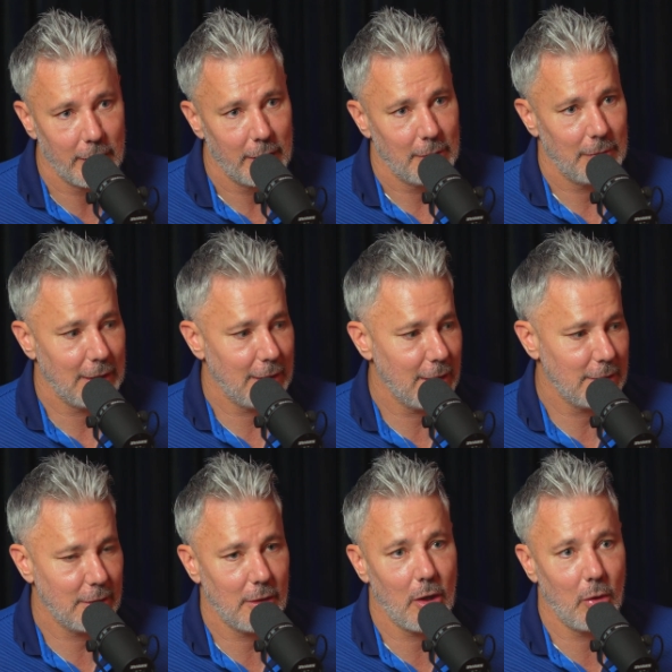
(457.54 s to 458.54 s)
mm-hmm. because
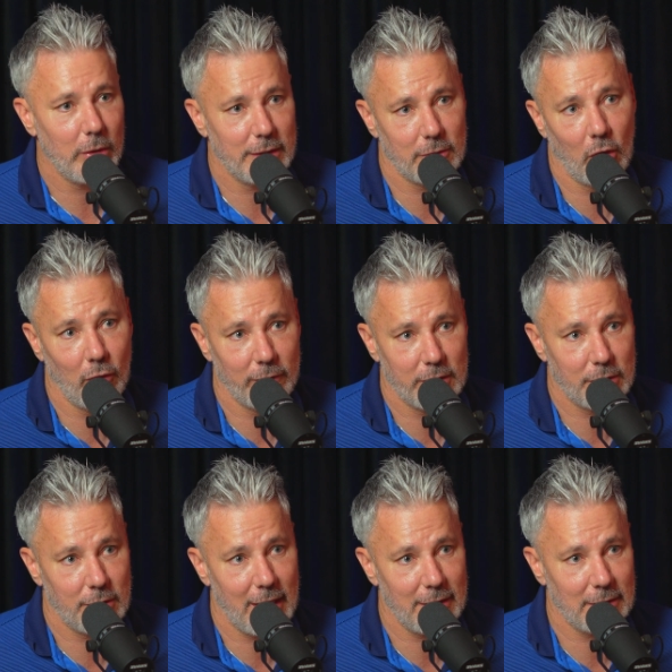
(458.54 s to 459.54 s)
you're always
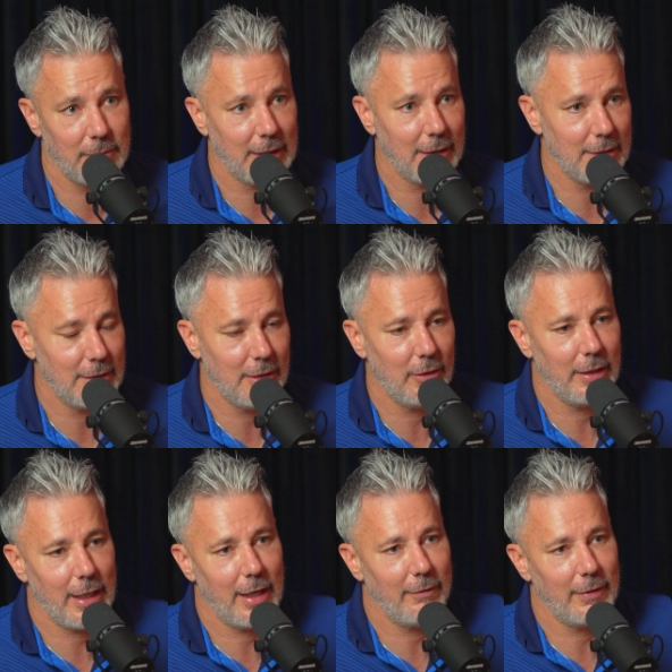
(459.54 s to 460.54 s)
overstressed, because you don't
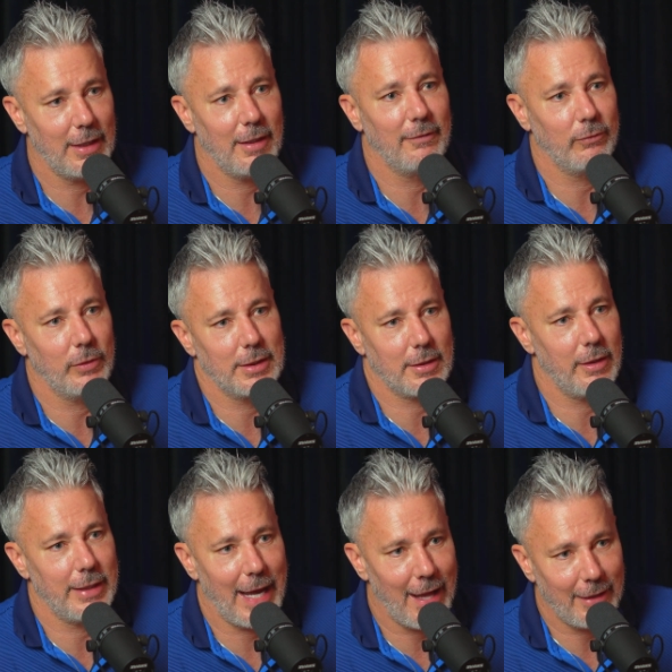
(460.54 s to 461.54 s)
have enough what's
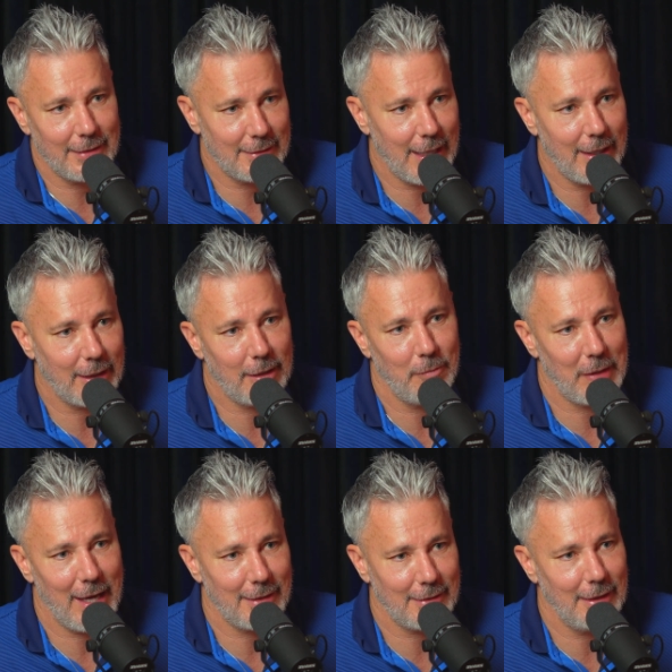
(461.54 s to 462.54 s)
called allostatic
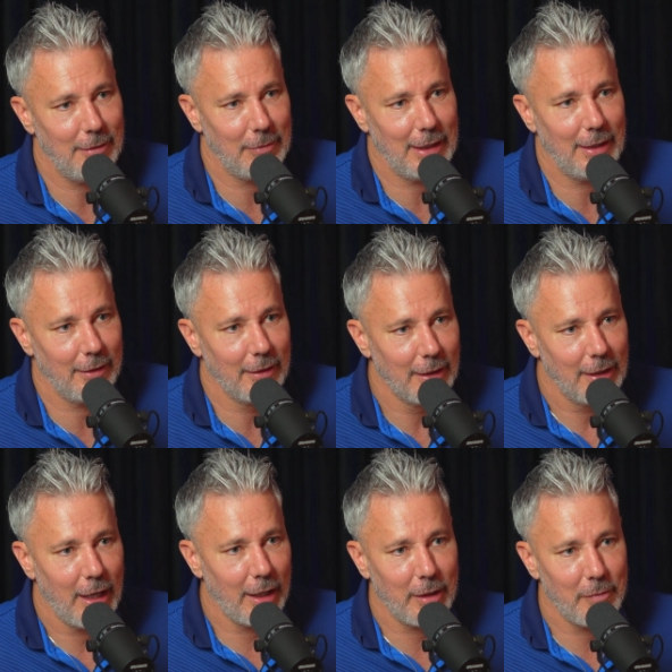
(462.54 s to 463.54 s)
capacity, meaning
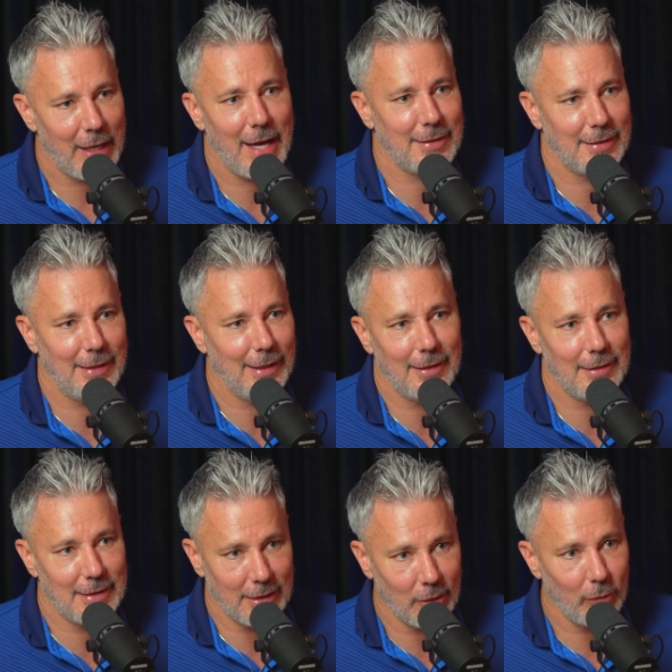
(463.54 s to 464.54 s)
a capacity to
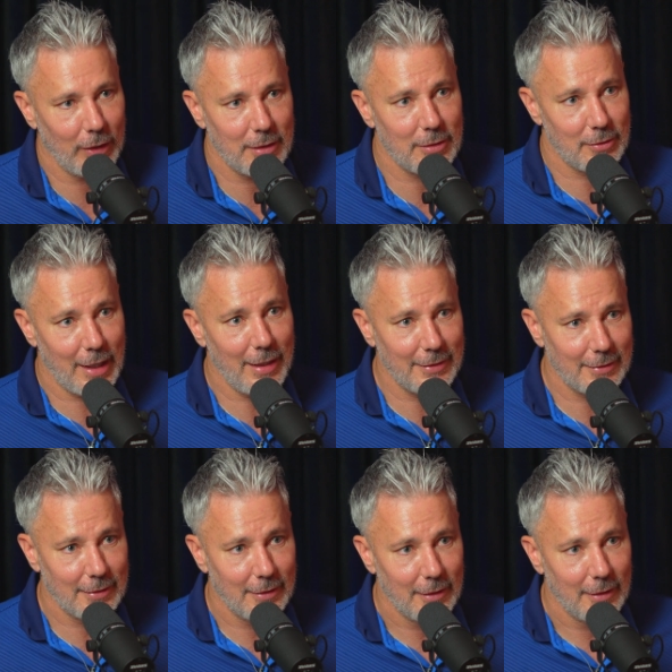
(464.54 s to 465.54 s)
deal with
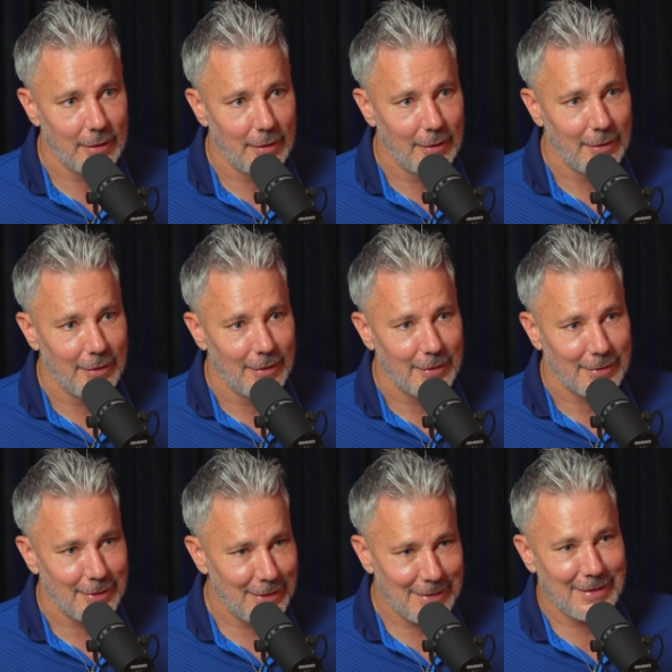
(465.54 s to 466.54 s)
stress.
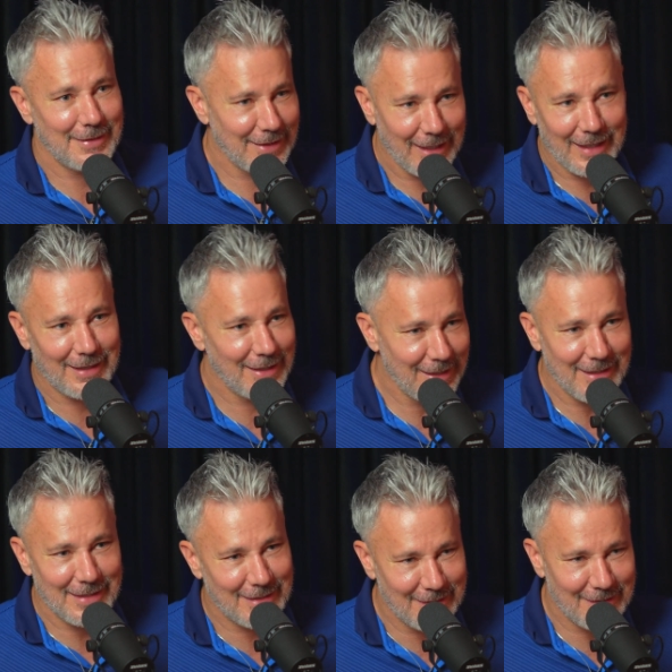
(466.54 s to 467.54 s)
So this is like, the,
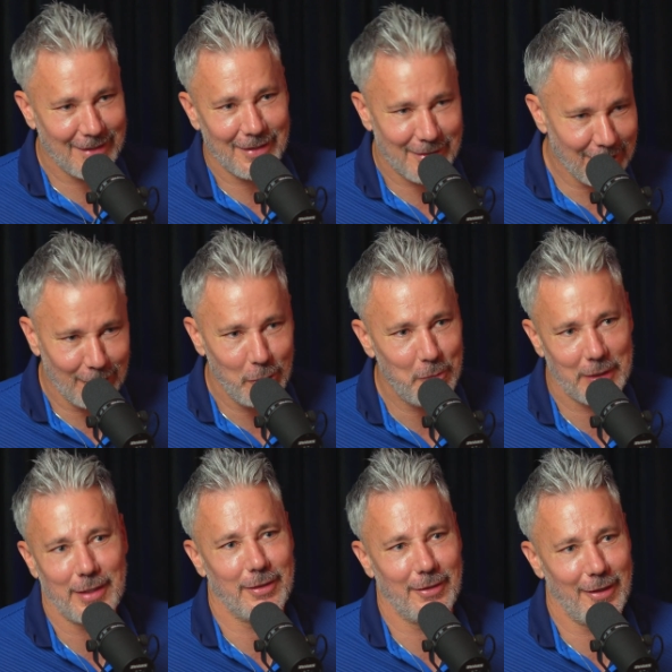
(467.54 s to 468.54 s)
this is the, the loop
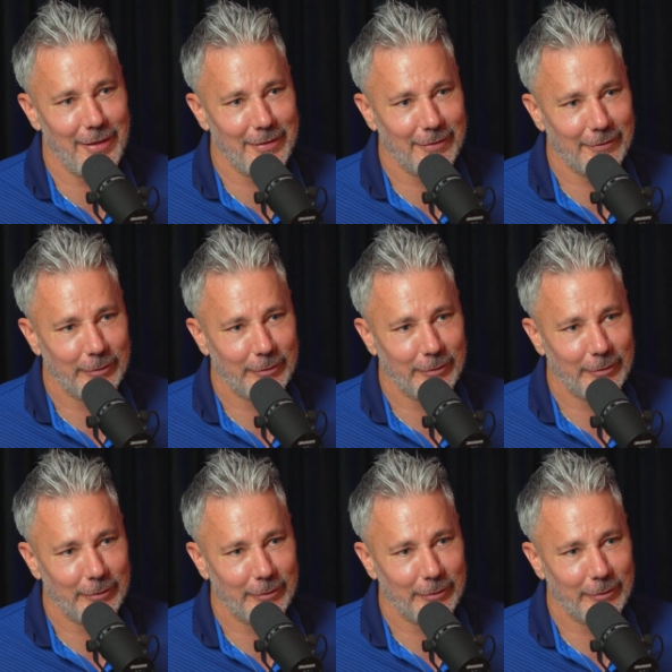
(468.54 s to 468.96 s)
that you're on.